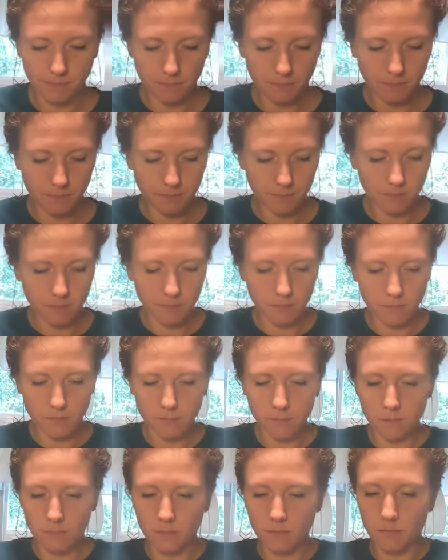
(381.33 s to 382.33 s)

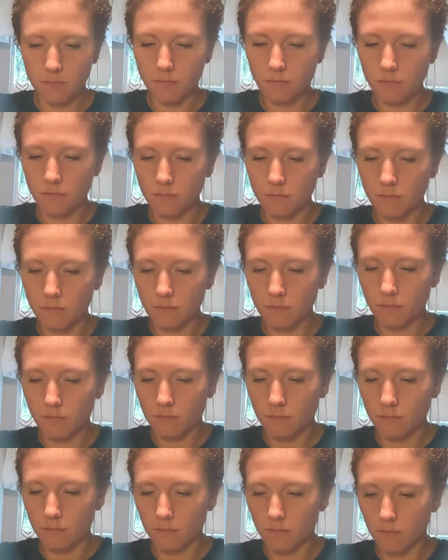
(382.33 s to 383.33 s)

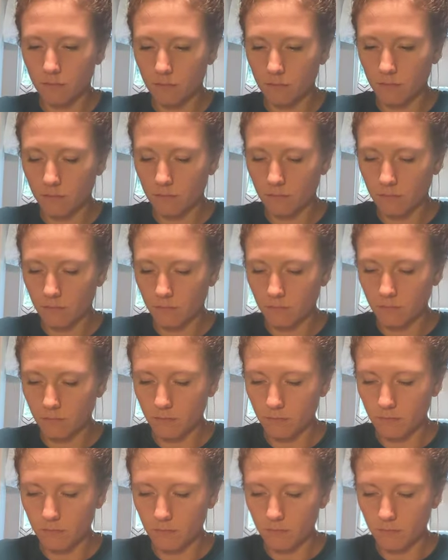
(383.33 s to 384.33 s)

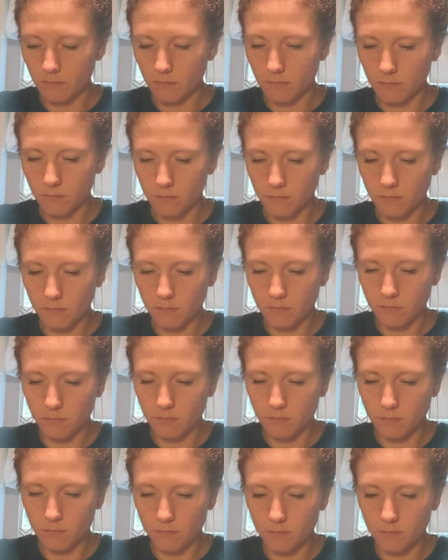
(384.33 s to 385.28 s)
[no speech]